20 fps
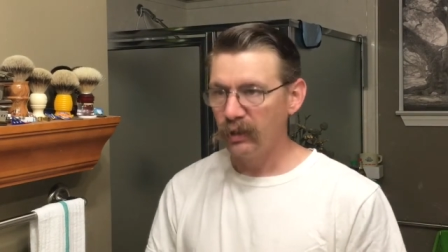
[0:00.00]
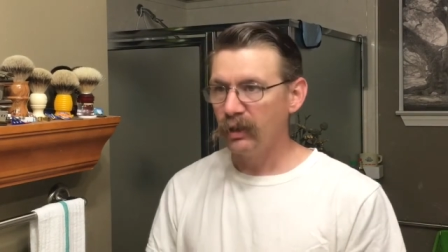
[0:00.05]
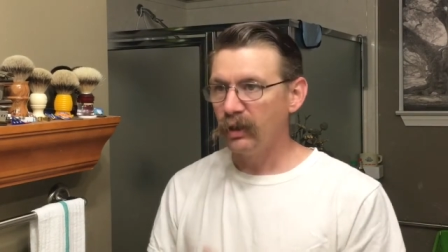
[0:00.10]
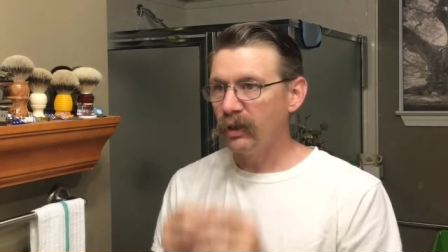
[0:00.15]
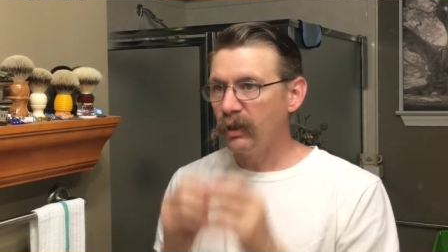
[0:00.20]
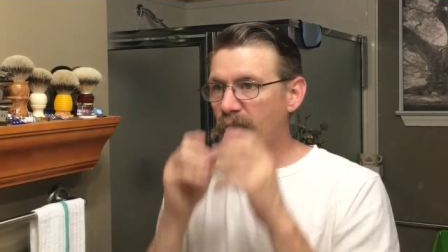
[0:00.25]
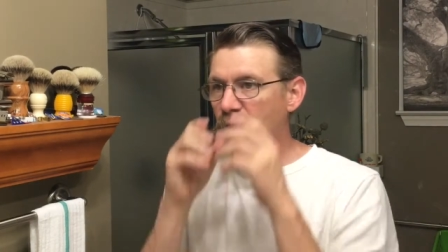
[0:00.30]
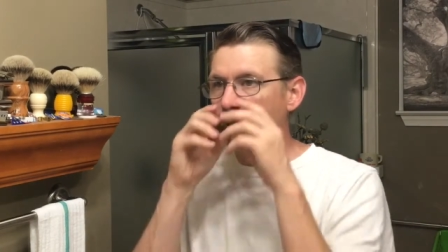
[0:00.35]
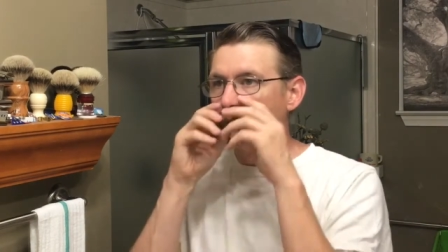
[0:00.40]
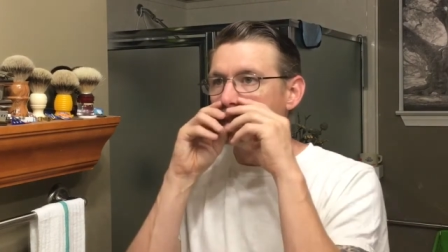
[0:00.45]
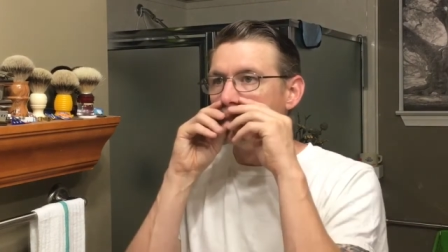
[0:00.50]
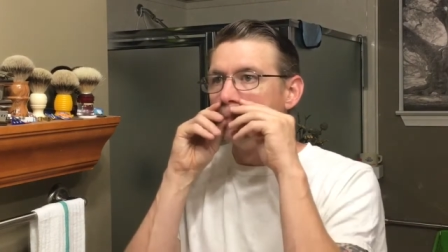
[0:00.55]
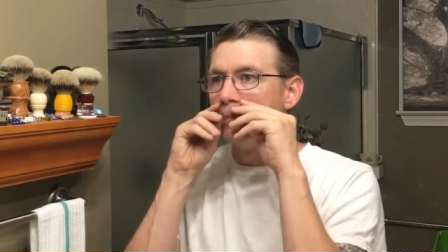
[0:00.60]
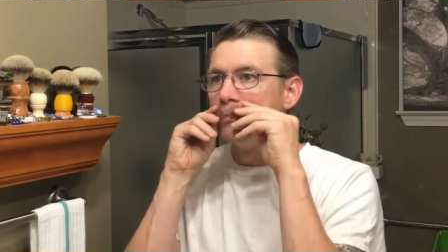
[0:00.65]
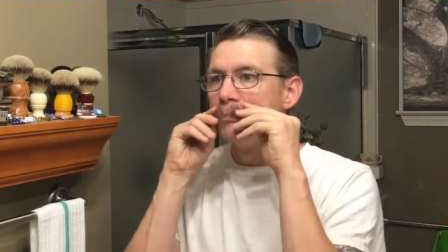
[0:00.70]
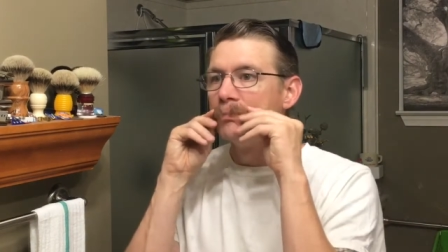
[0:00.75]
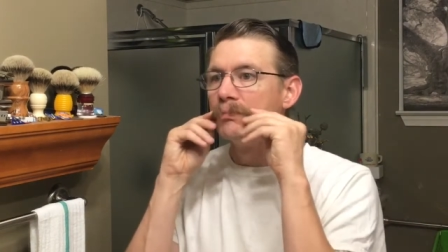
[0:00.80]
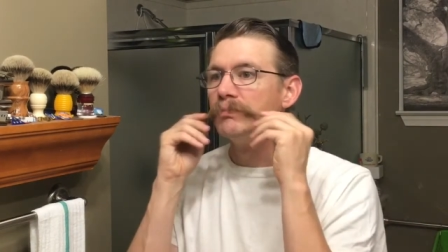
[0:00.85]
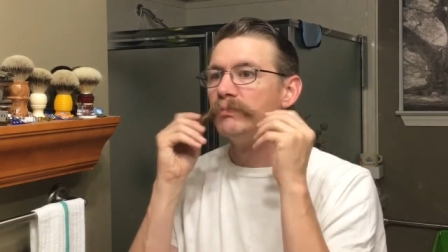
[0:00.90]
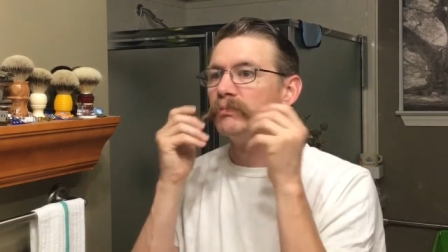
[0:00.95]
I
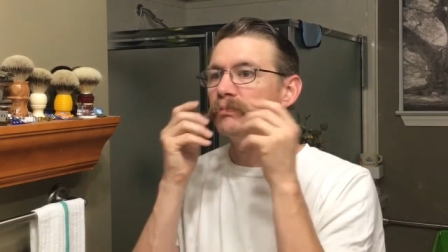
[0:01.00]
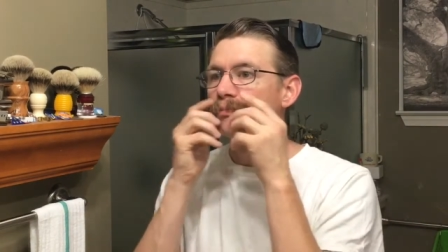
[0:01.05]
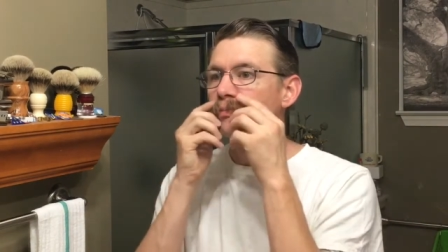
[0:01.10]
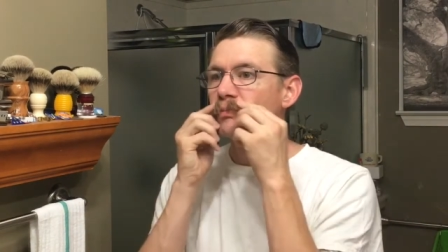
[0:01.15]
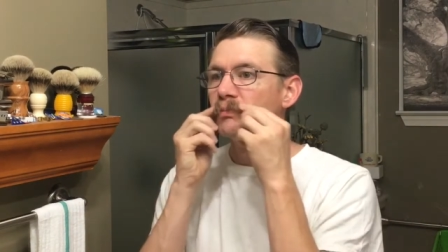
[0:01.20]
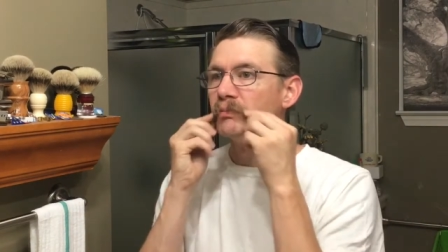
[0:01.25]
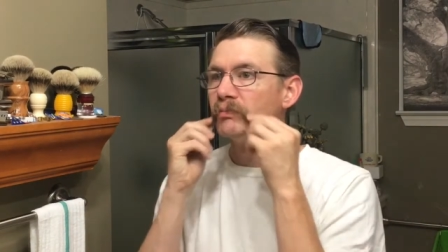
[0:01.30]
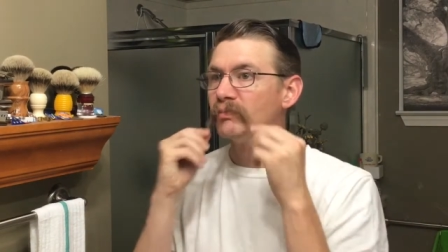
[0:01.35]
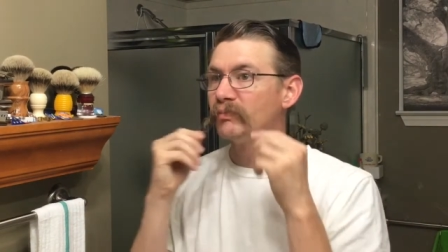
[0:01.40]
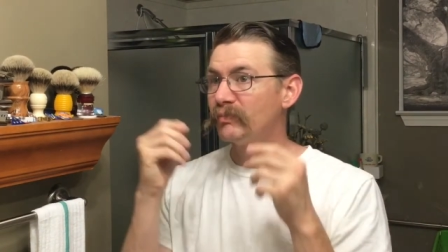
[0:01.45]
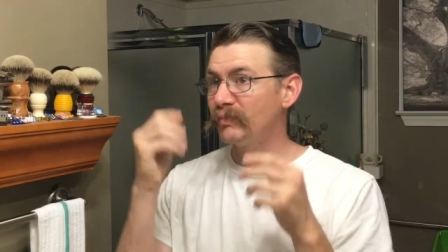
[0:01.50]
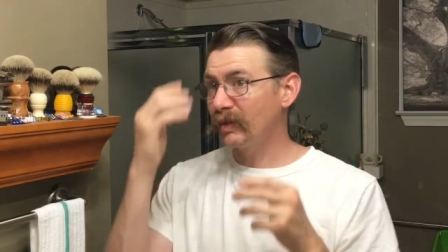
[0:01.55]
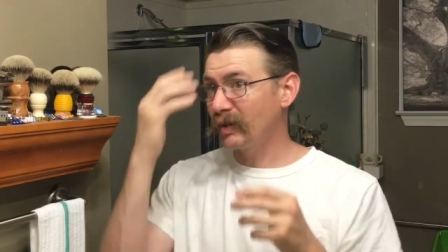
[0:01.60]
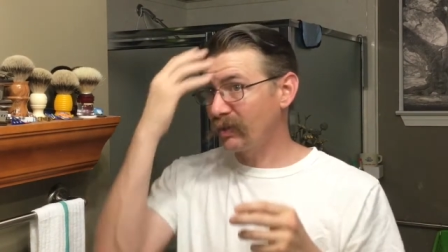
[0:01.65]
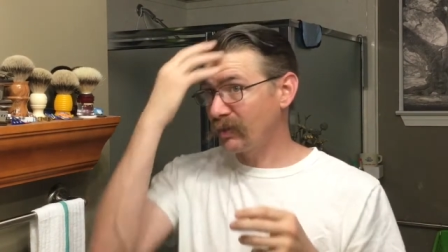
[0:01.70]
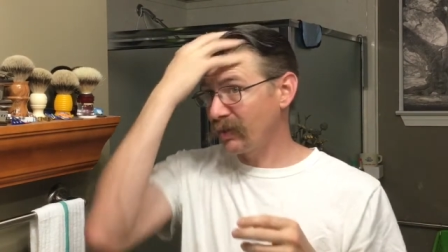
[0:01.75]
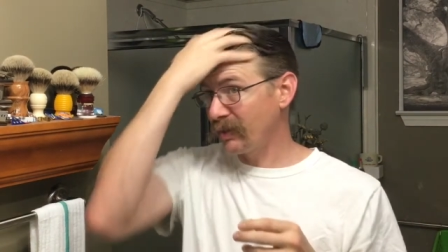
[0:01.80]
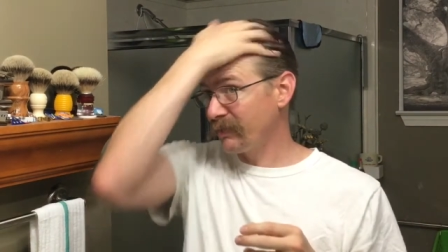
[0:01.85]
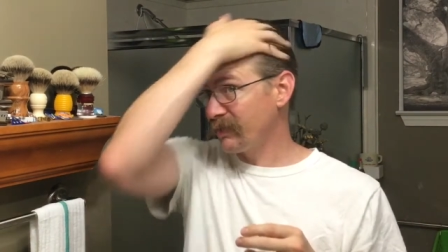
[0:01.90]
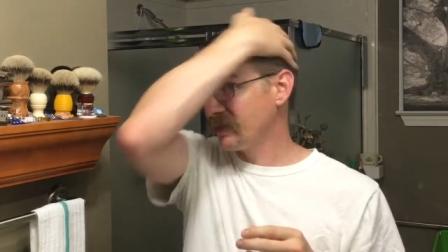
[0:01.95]

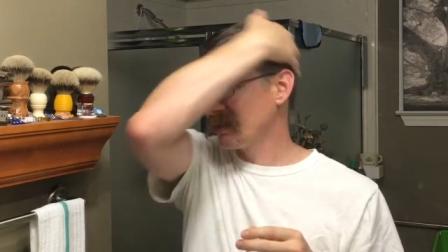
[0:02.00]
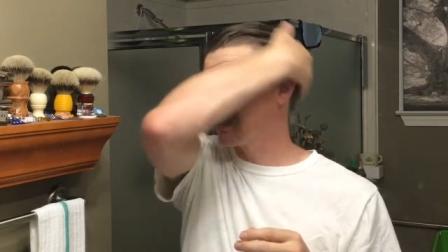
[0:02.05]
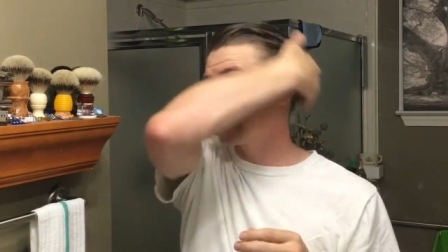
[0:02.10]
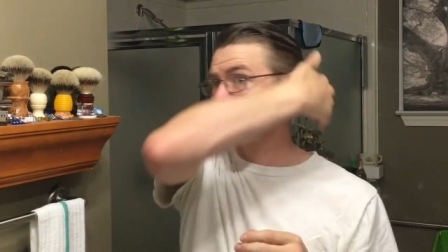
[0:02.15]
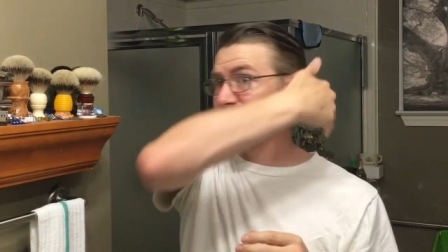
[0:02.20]
don't have anything